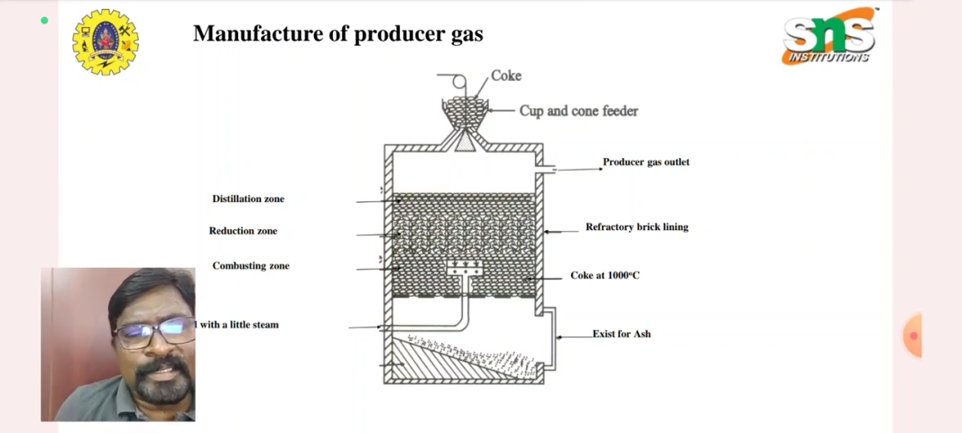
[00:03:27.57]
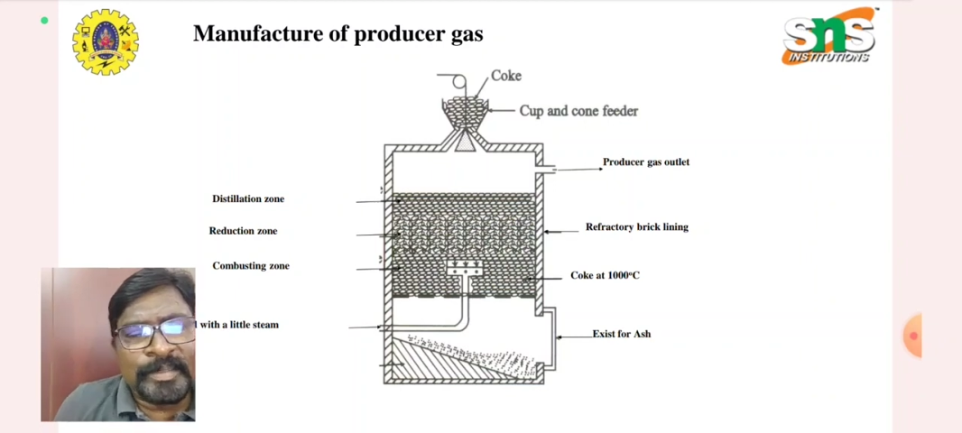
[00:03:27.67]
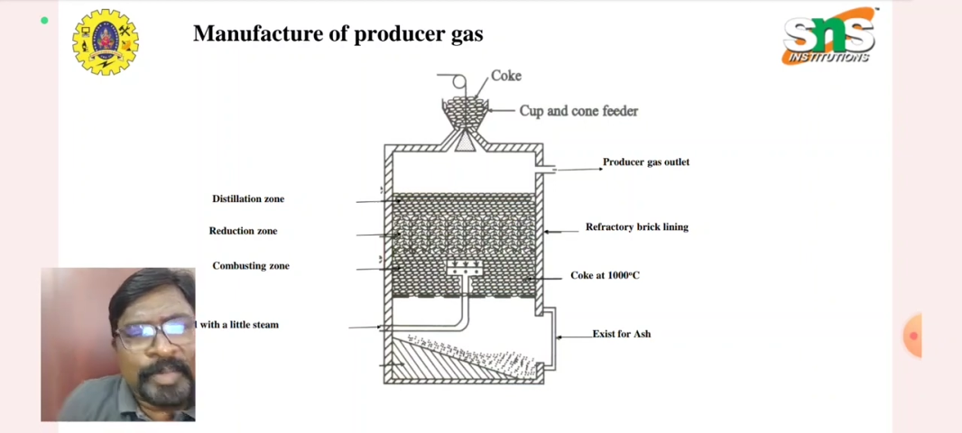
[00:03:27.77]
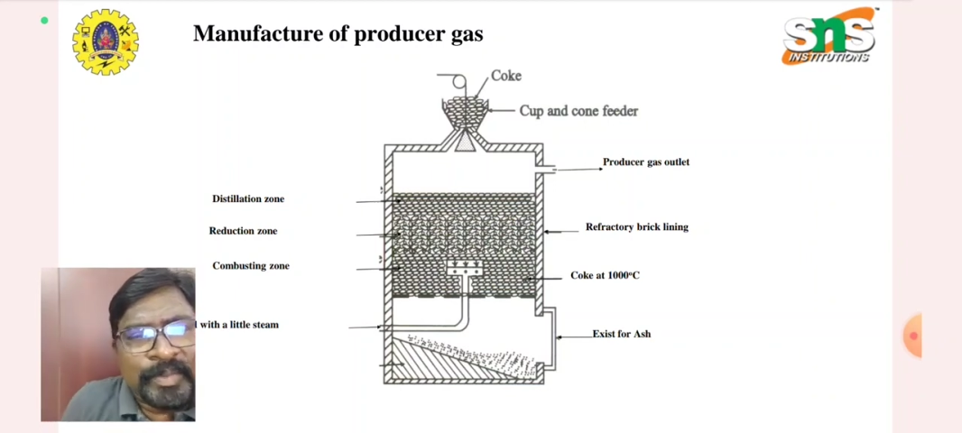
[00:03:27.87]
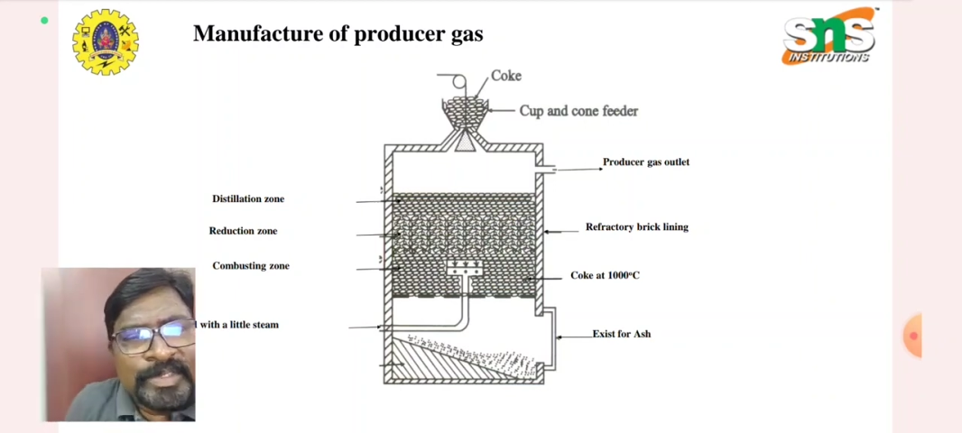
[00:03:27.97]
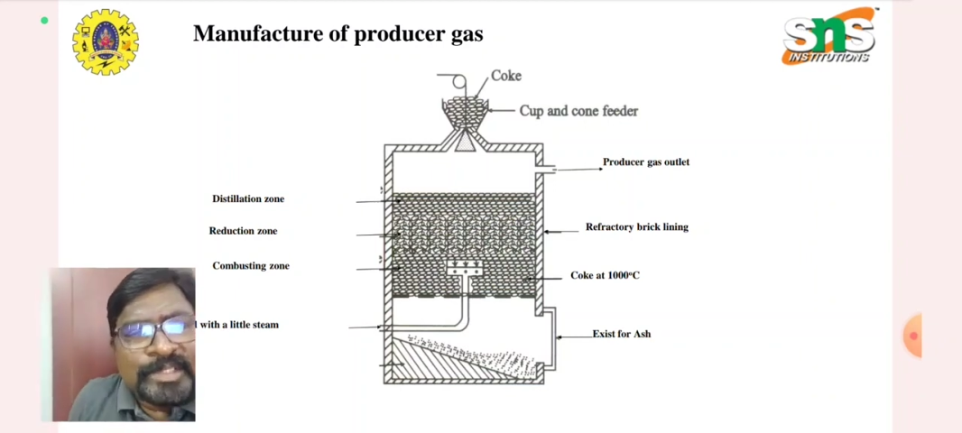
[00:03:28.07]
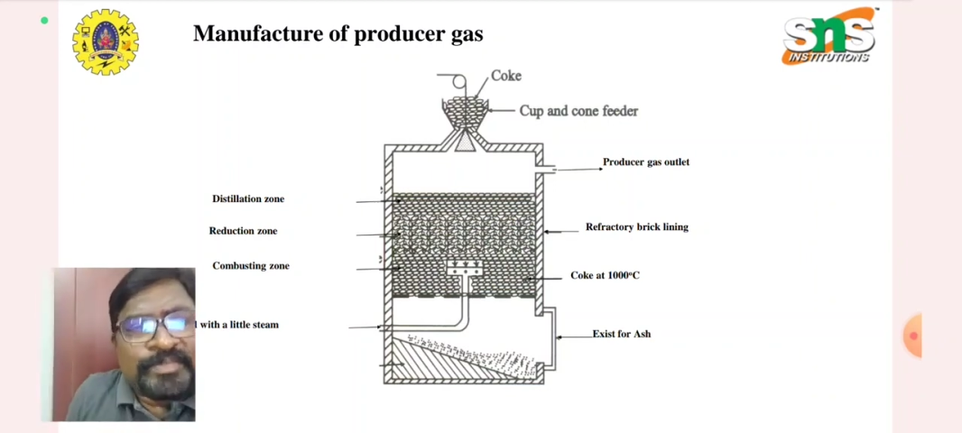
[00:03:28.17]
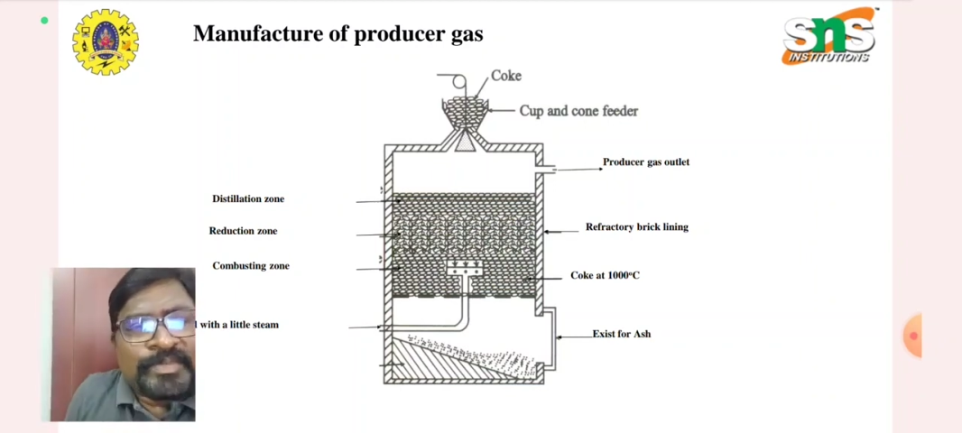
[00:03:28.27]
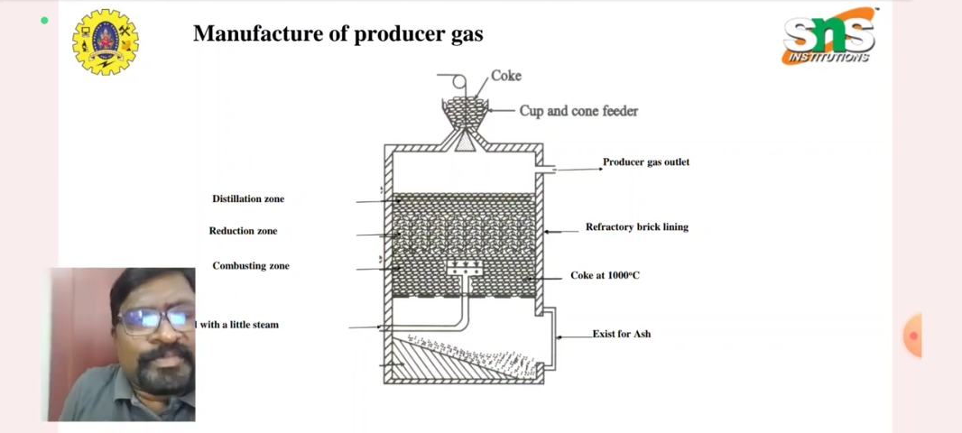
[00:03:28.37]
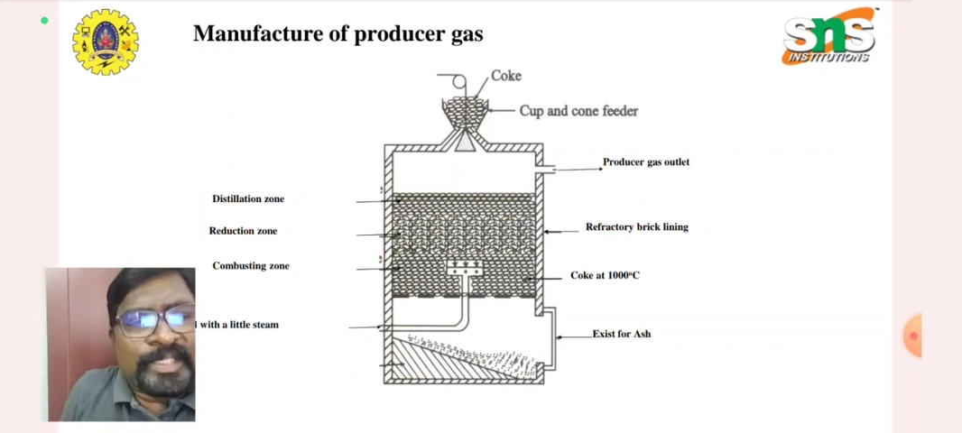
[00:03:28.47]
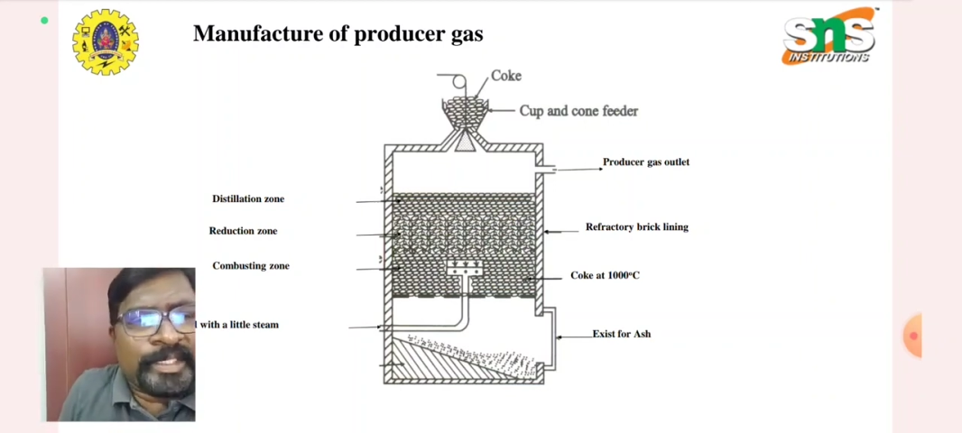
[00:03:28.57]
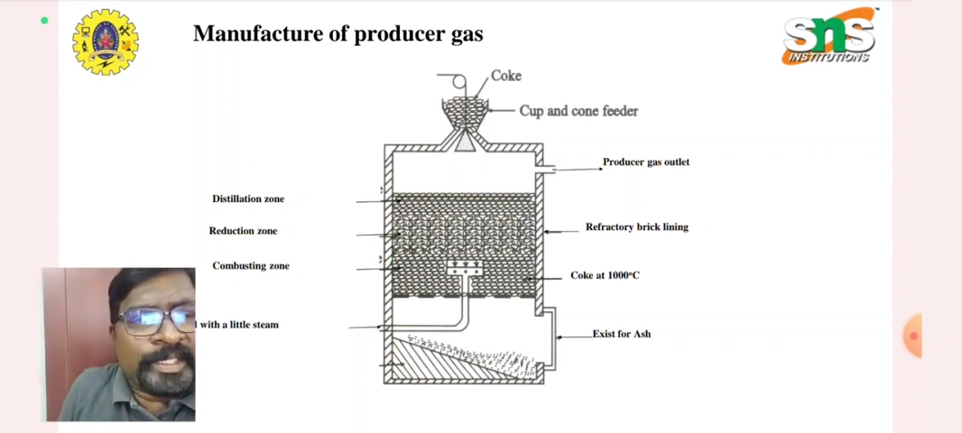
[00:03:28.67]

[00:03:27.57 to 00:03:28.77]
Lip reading: a provision for feeding